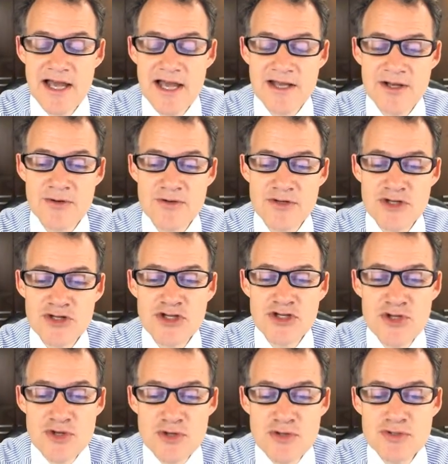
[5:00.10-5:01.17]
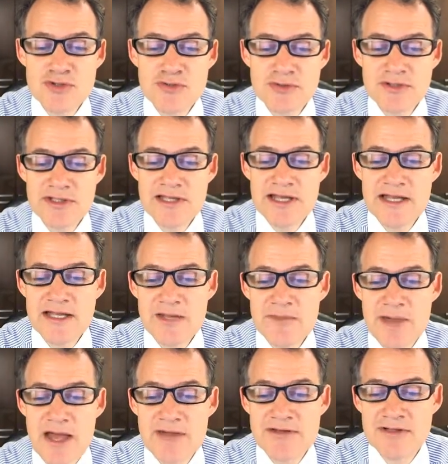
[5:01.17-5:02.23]
don't usually end
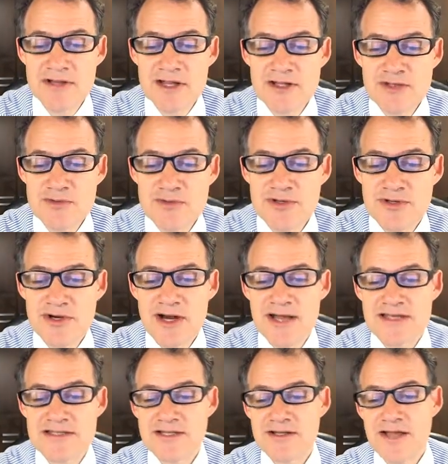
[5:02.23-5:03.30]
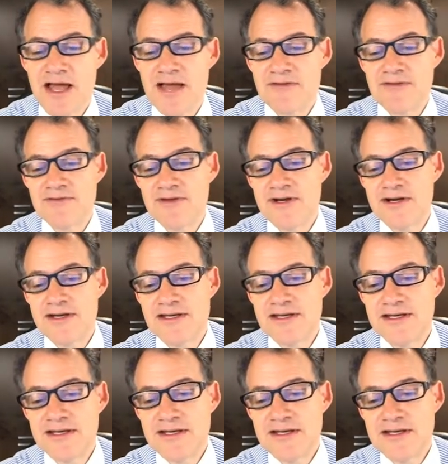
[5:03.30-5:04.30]
up having lunch with her. I still have a very